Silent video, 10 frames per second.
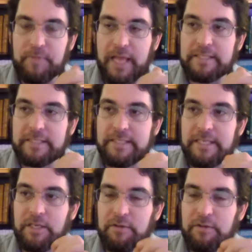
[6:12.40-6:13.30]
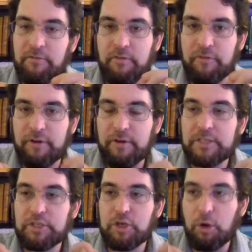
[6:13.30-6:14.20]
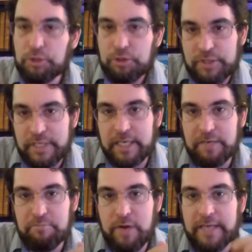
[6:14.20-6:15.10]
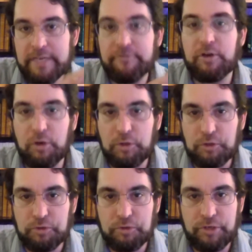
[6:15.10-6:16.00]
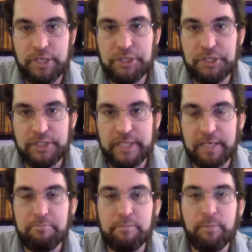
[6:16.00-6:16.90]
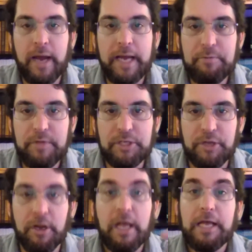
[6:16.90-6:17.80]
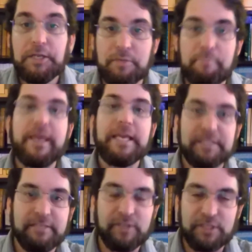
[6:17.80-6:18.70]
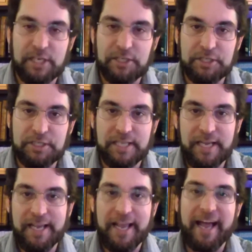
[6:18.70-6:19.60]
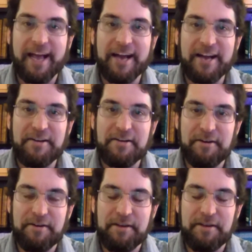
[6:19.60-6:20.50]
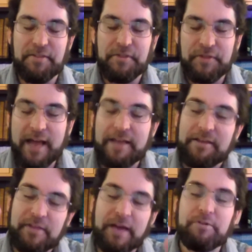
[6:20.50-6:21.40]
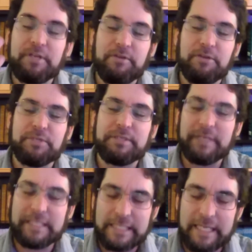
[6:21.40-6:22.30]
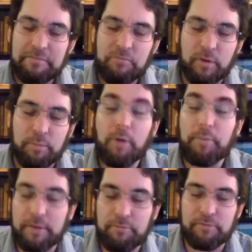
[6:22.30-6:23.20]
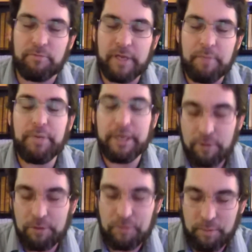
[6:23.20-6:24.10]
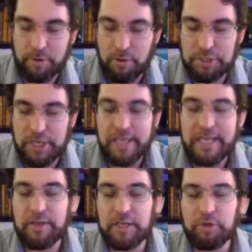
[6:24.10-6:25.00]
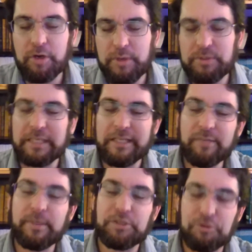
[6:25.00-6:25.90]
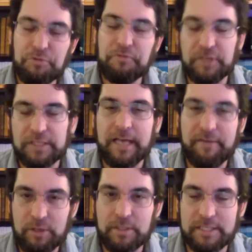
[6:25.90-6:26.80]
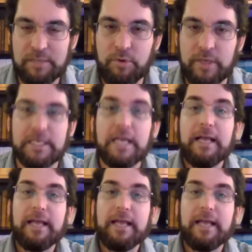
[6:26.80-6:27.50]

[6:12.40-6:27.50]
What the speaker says: and see various cultures that combine, different cultural traditions that combine with each other to make civilizations. That would he would see a slightly more appropriate empirical approach. He thought Toynbee was a little bit too philosophical at some points.